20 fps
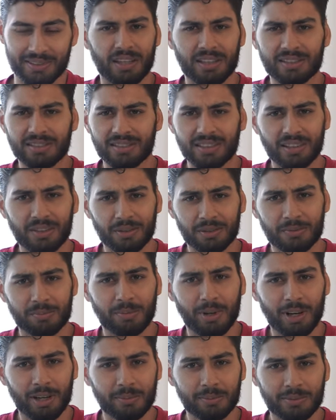Honestly, I was
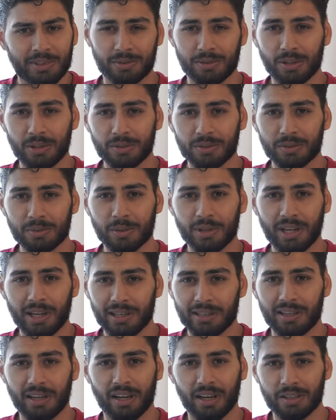bummed. The results were
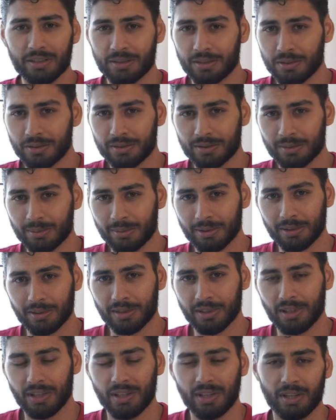not
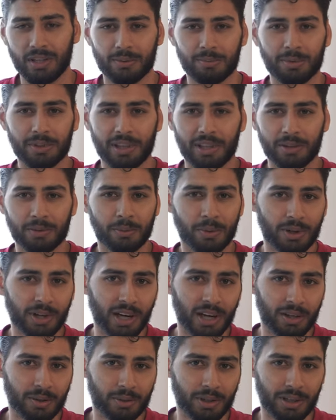unusable, but they were
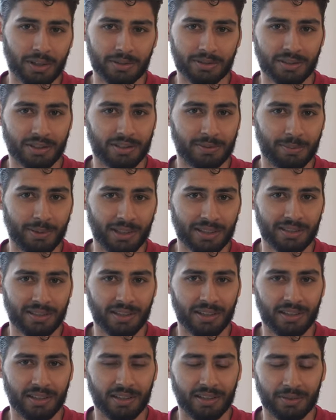not what I was
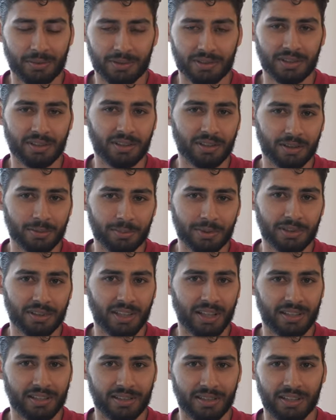expecting, and I was a little bit
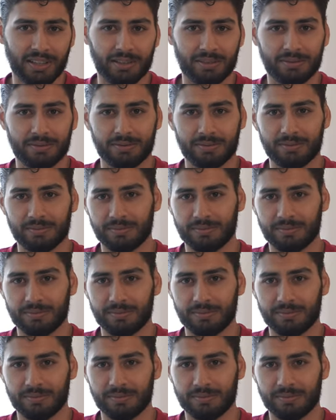let down.